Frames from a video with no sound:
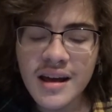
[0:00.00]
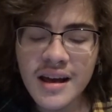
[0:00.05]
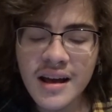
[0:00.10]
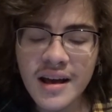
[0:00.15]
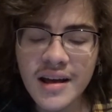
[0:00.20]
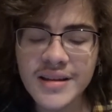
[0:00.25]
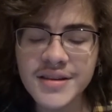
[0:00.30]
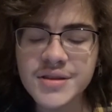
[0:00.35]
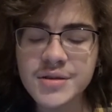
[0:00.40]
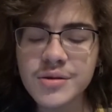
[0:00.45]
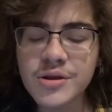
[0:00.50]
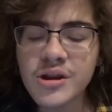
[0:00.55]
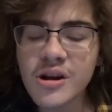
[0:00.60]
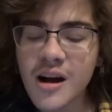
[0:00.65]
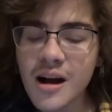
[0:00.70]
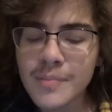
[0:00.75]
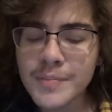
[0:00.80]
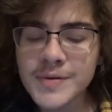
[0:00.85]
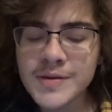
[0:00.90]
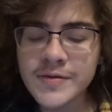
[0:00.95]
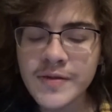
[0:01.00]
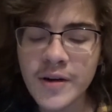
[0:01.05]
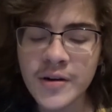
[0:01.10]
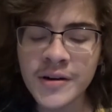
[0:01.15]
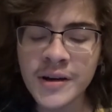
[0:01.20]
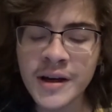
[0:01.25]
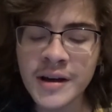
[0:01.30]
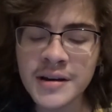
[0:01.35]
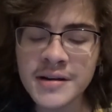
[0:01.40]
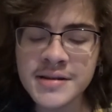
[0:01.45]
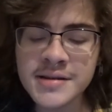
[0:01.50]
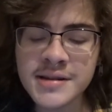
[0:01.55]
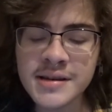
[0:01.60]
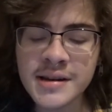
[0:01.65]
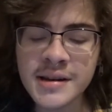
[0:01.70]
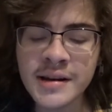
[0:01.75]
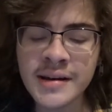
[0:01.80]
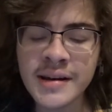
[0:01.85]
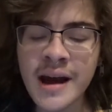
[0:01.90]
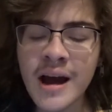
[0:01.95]
And so the cop is found
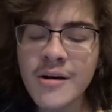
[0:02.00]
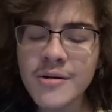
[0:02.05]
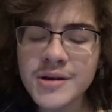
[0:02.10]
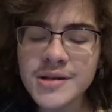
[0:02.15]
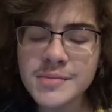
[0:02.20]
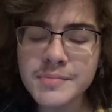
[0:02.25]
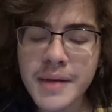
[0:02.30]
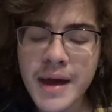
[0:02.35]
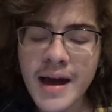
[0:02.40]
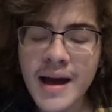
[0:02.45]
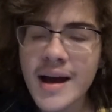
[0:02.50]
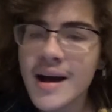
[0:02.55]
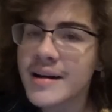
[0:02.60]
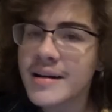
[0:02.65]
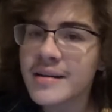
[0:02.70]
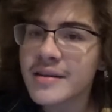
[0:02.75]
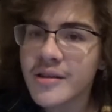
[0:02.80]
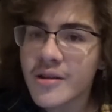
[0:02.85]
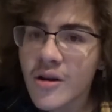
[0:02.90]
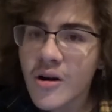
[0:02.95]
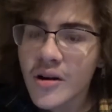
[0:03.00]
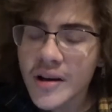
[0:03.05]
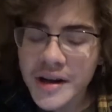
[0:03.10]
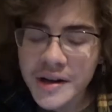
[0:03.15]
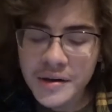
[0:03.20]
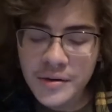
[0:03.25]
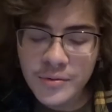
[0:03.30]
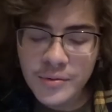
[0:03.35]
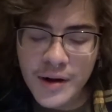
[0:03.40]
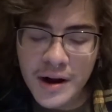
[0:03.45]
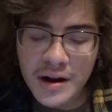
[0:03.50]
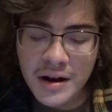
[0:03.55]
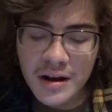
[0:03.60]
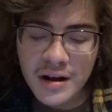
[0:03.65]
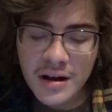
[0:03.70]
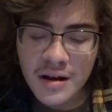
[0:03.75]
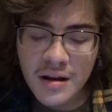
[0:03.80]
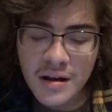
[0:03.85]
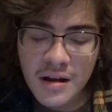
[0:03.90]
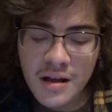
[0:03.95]
innocent, and now he's mad, and they're all getting
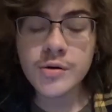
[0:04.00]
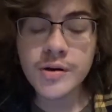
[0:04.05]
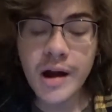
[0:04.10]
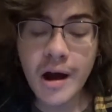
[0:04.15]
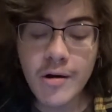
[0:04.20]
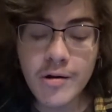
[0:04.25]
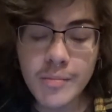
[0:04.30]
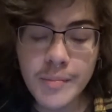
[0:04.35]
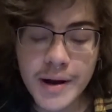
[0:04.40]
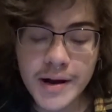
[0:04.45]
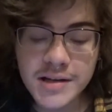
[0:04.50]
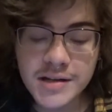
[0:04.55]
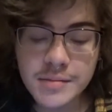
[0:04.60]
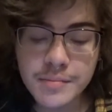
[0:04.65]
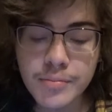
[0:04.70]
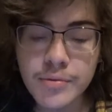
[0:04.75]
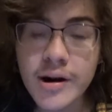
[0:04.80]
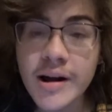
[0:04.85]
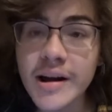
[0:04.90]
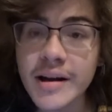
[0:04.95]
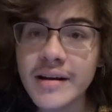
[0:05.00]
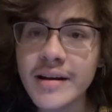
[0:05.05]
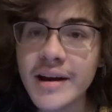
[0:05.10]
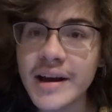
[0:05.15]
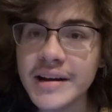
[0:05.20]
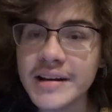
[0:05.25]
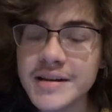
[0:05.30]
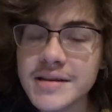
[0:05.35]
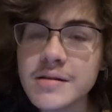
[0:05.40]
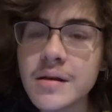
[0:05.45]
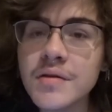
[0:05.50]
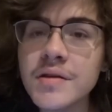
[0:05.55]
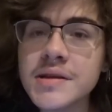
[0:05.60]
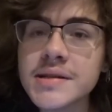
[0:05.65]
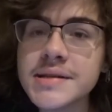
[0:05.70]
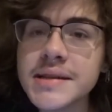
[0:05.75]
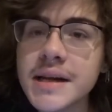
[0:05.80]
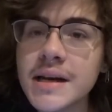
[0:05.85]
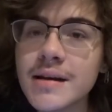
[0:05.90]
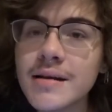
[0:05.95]
ready. Now we're back to Brett, and he's on the
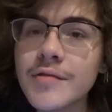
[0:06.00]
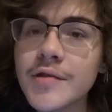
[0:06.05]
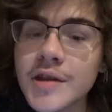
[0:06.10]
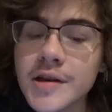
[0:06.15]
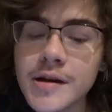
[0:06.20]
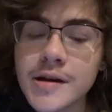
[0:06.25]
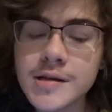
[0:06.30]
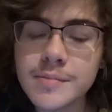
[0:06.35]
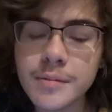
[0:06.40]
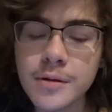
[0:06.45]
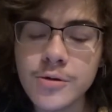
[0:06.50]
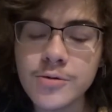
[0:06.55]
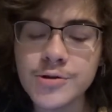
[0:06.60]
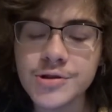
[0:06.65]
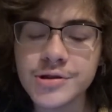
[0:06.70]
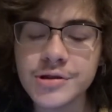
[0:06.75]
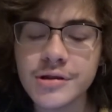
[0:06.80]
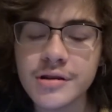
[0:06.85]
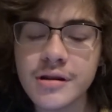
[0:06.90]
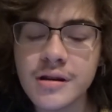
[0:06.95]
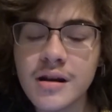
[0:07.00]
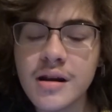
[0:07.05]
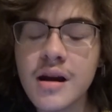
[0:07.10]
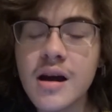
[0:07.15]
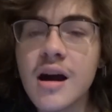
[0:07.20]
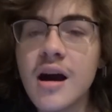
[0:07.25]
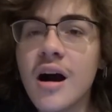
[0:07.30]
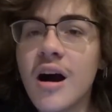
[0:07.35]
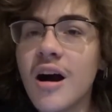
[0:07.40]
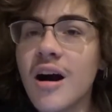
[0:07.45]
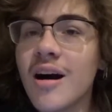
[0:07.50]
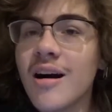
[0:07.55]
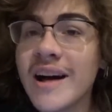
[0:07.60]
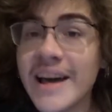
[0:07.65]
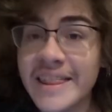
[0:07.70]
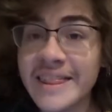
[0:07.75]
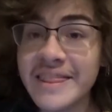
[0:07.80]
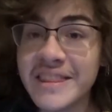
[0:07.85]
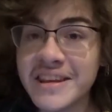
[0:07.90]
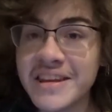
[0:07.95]
scene of the explosion.
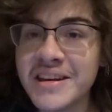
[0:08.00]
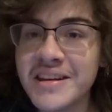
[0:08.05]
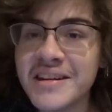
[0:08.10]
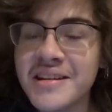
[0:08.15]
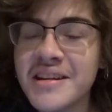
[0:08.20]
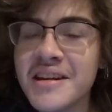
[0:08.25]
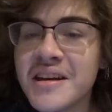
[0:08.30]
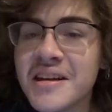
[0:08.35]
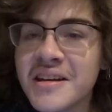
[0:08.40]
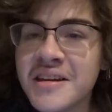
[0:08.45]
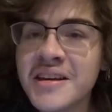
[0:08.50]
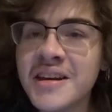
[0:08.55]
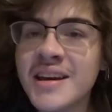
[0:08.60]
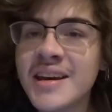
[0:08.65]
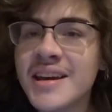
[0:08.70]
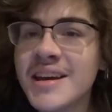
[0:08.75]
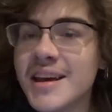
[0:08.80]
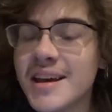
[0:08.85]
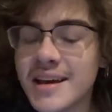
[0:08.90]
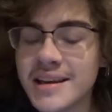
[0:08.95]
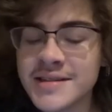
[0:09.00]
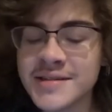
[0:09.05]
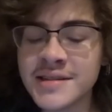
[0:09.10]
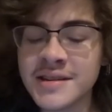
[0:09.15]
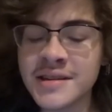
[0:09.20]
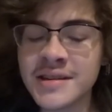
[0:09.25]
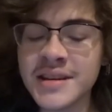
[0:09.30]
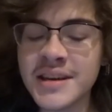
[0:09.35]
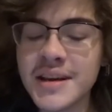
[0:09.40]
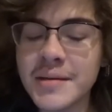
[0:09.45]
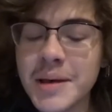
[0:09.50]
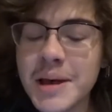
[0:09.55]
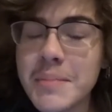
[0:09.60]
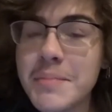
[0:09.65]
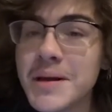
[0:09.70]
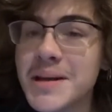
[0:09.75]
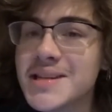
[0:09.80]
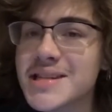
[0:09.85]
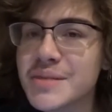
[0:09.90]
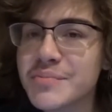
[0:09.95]
And then he
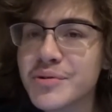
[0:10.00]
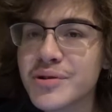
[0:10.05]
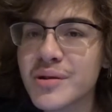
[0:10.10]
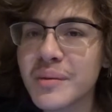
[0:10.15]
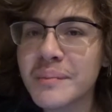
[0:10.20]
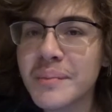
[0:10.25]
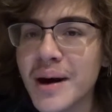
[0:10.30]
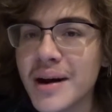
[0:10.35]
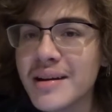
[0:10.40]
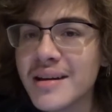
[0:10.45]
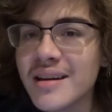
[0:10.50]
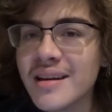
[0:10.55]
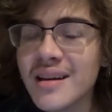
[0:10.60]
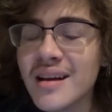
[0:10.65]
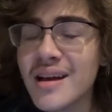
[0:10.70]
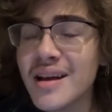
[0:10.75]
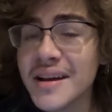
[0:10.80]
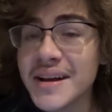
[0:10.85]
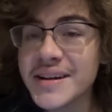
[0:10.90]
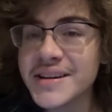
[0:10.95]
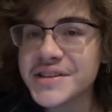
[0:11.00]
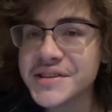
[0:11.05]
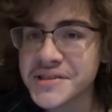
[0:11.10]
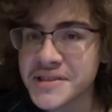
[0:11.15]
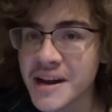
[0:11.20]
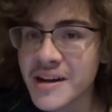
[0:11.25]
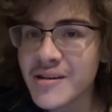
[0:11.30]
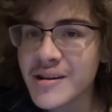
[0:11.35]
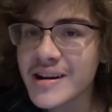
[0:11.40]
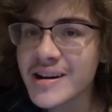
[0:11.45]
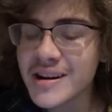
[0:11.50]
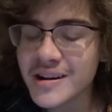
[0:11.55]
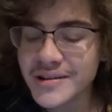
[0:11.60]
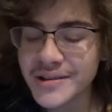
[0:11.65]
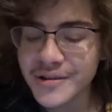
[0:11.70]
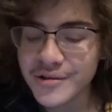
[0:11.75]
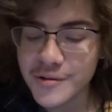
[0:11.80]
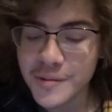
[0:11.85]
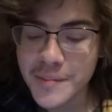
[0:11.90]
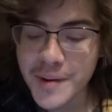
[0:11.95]
meets up with a buddy, Derek.
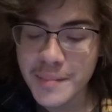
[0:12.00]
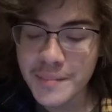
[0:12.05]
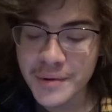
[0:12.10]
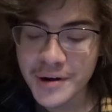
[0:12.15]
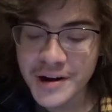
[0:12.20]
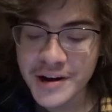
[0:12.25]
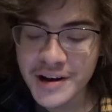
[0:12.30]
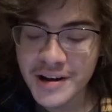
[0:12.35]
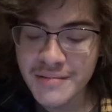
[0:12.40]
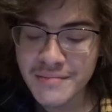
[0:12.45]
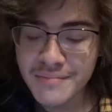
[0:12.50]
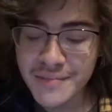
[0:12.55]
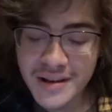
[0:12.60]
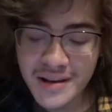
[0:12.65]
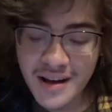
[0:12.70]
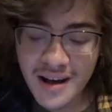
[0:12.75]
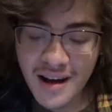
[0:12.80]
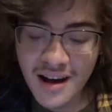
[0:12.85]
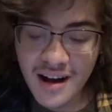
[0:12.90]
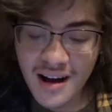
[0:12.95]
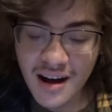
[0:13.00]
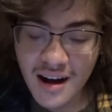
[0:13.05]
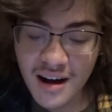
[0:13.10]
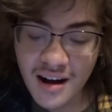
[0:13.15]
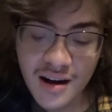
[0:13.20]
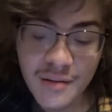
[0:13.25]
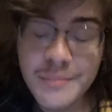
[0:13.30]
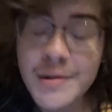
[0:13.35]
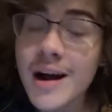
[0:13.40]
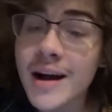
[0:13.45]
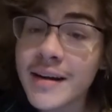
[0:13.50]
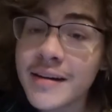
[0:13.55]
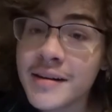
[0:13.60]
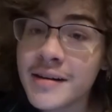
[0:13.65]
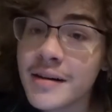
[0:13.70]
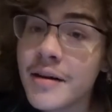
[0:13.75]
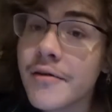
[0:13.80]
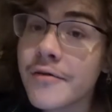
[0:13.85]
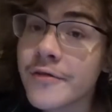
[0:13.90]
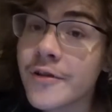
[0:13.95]
You remember him? I
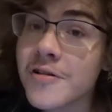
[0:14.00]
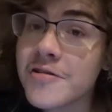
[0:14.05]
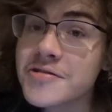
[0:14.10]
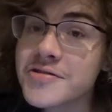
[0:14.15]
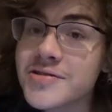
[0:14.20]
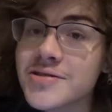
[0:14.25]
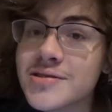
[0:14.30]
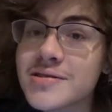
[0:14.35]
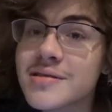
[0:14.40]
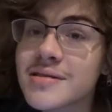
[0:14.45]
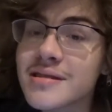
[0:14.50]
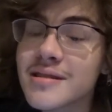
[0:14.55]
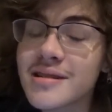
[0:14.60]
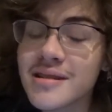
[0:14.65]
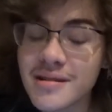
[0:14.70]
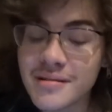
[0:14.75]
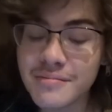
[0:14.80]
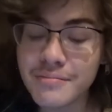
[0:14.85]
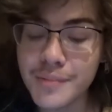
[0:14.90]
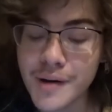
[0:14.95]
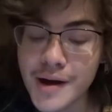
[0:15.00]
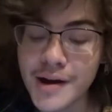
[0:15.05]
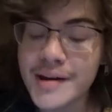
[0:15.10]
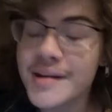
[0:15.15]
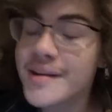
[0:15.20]
didn't at first, but